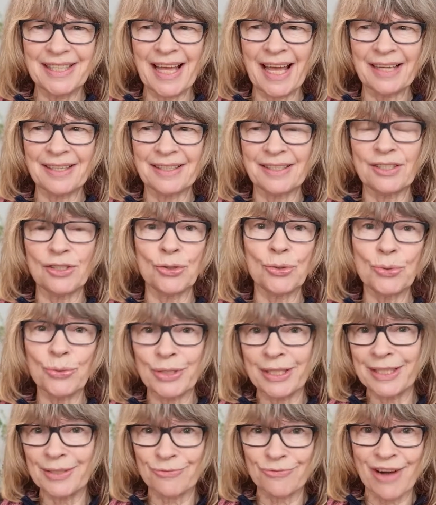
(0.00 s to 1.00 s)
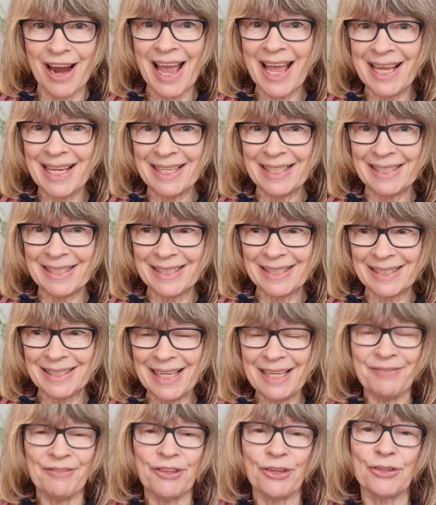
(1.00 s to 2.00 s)
that the stories raise,
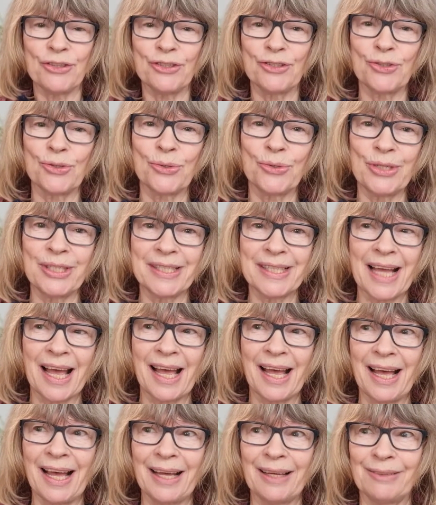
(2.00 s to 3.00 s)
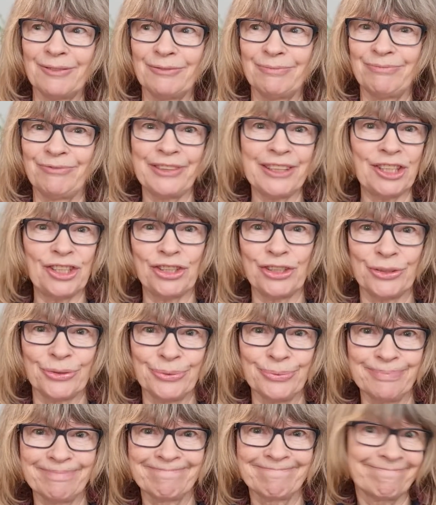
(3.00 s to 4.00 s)
even though the stories are
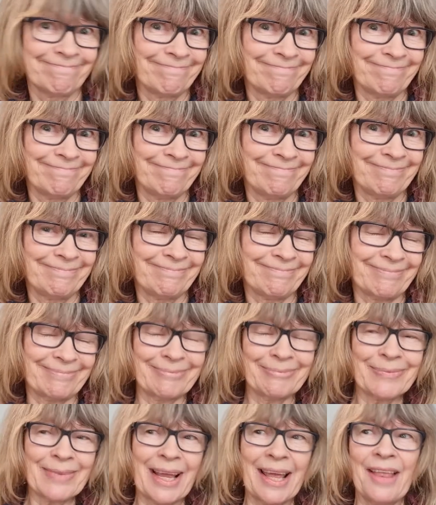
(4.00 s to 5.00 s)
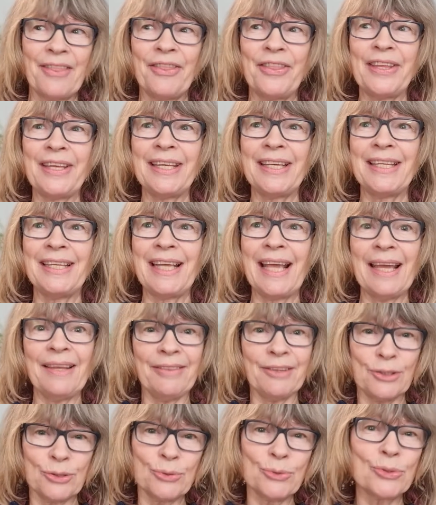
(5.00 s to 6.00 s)
fictional, the
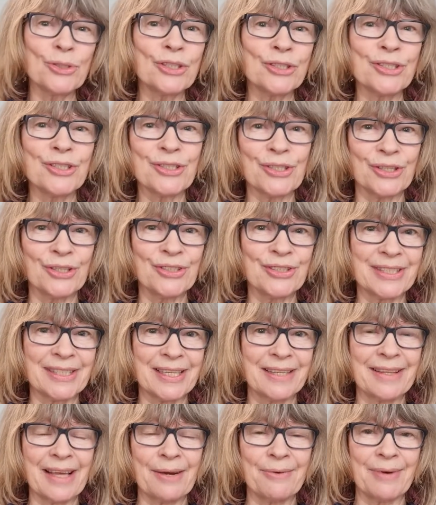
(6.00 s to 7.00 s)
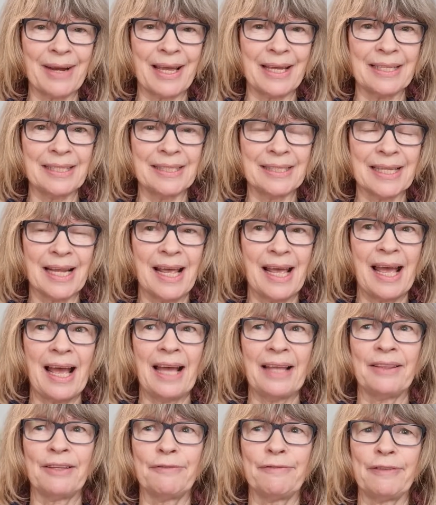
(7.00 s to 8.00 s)
ethical concerns that they raise
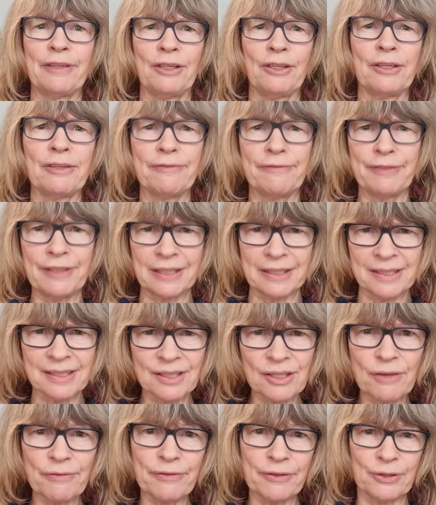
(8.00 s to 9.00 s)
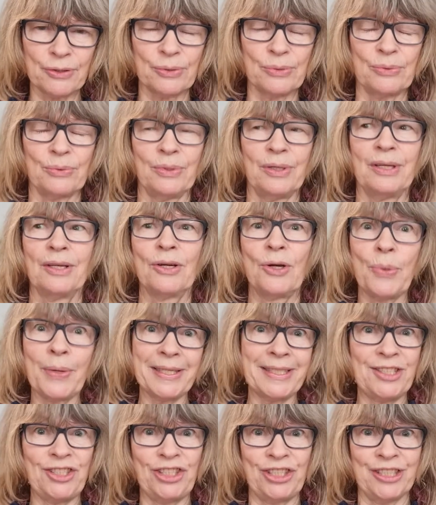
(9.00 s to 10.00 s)
and the philosophical
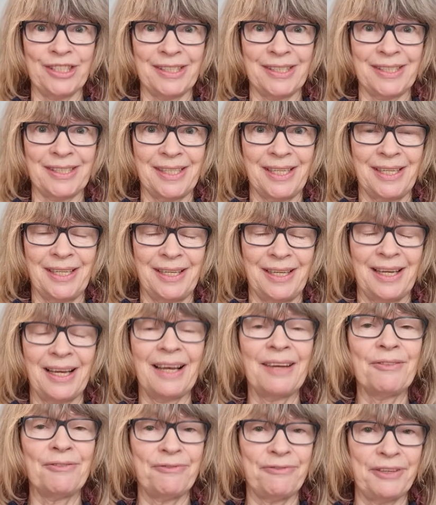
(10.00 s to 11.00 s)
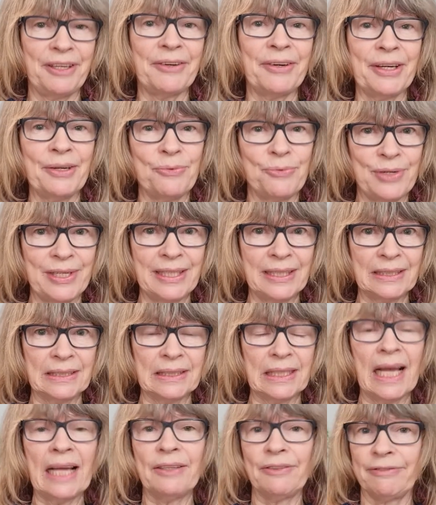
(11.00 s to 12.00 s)
questions are very real
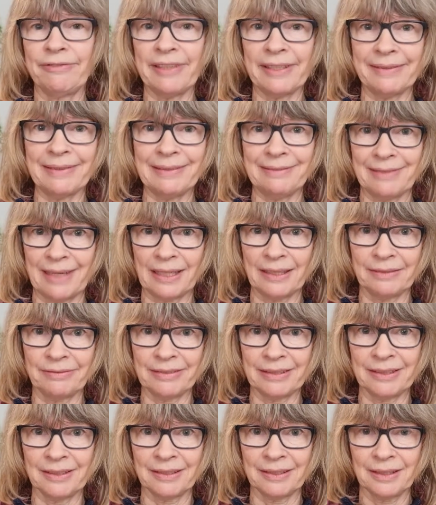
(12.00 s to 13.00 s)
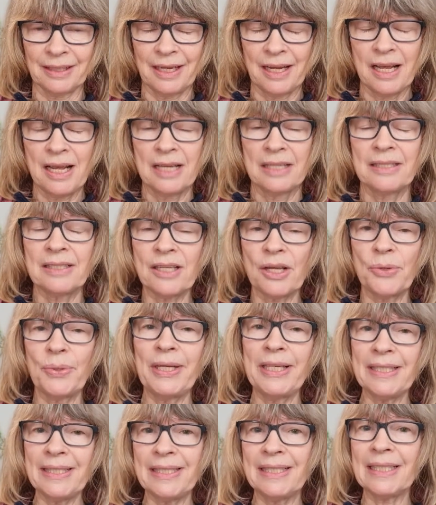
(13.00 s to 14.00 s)
and very relevant. So
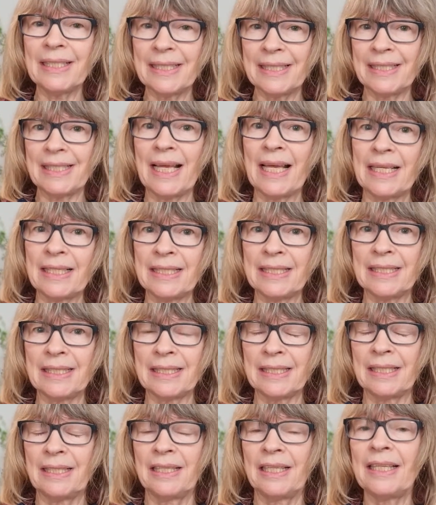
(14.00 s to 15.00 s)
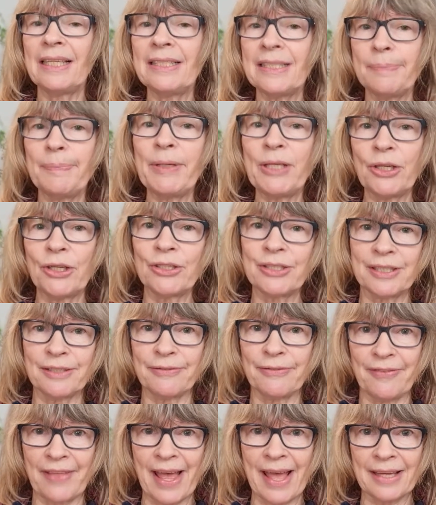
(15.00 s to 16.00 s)
his success is because
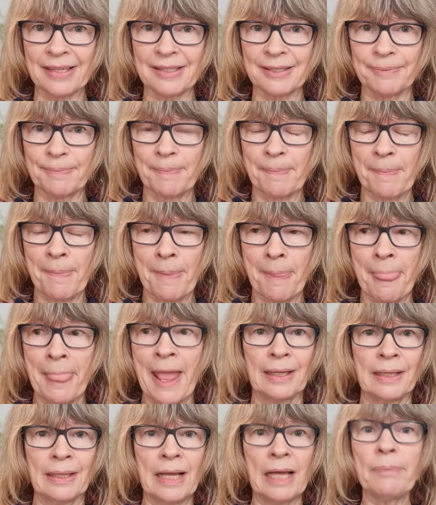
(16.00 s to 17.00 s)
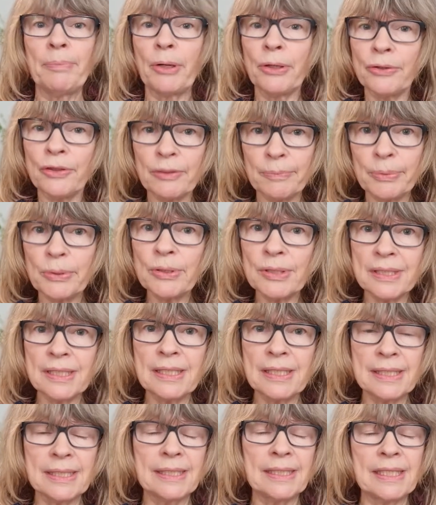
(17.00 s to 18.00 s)
of that. And both the books in
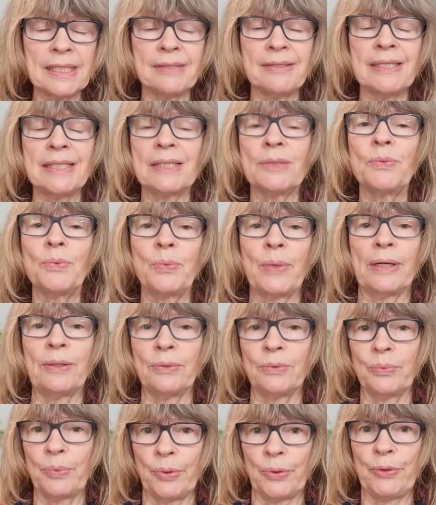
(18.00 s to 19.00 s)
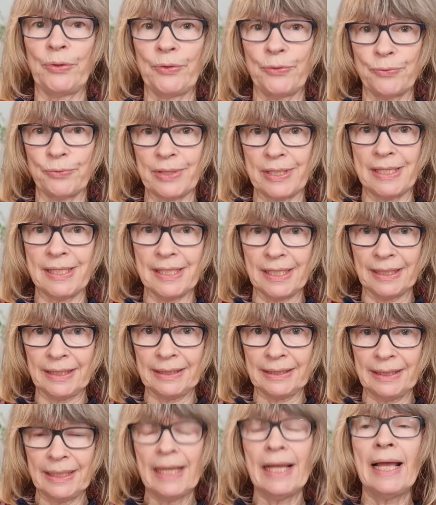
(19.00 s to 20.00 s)
this series are well worth
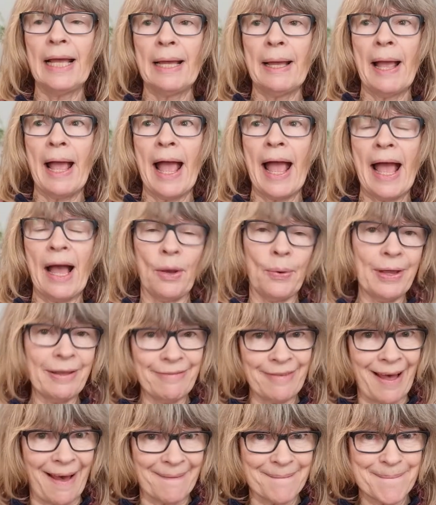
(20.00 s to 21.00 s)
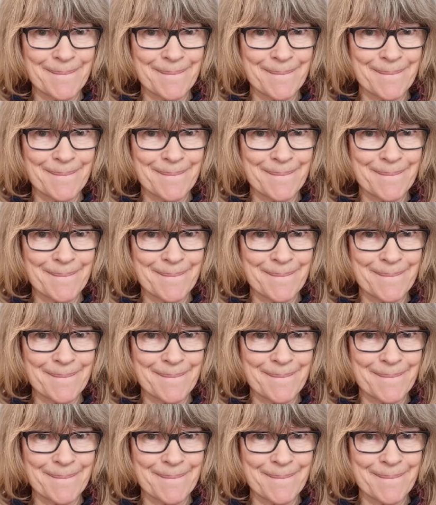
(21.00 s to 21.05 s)
reading. However,